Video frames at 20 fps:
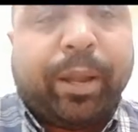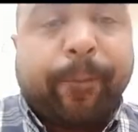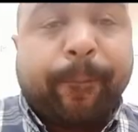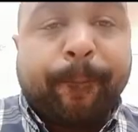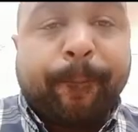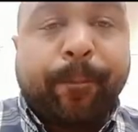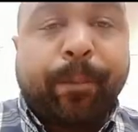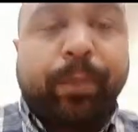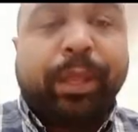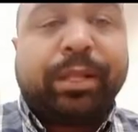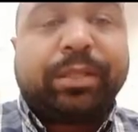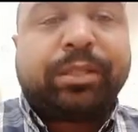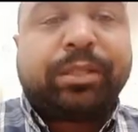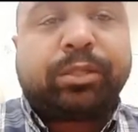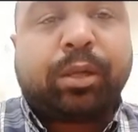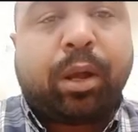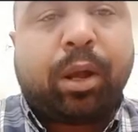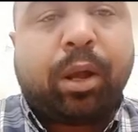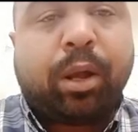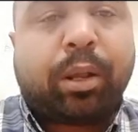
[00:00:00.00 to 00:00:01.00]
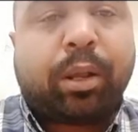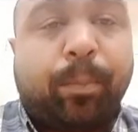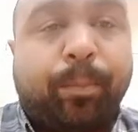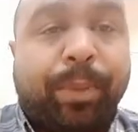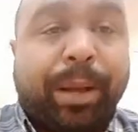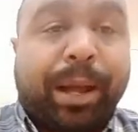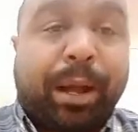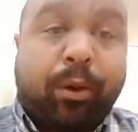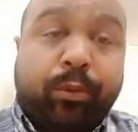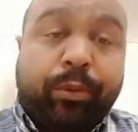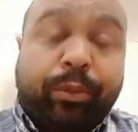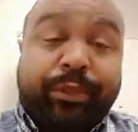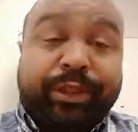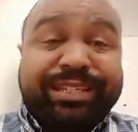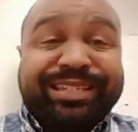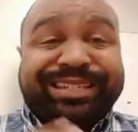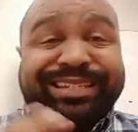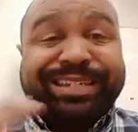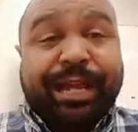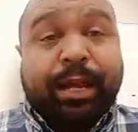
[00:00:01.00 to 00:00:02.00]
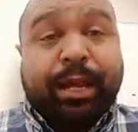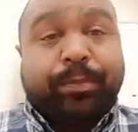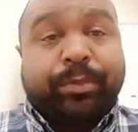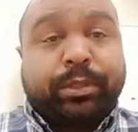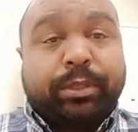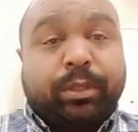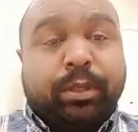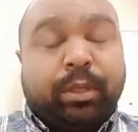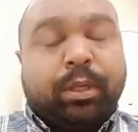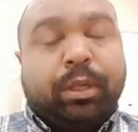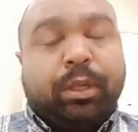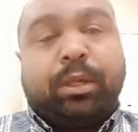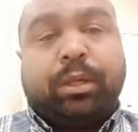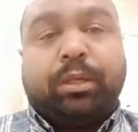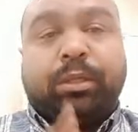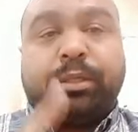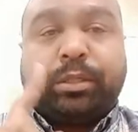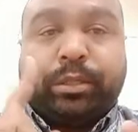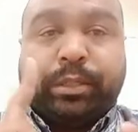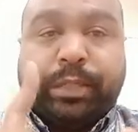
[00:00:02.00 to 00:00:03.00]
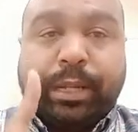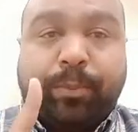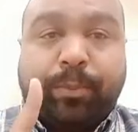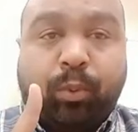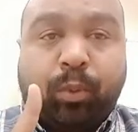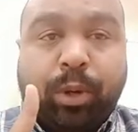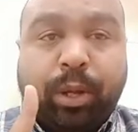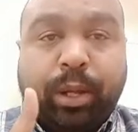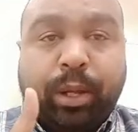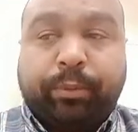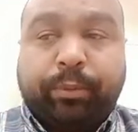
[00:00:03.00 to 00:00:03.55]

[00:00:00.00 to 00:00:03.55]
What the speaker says: Let's talk about the steps. Step one,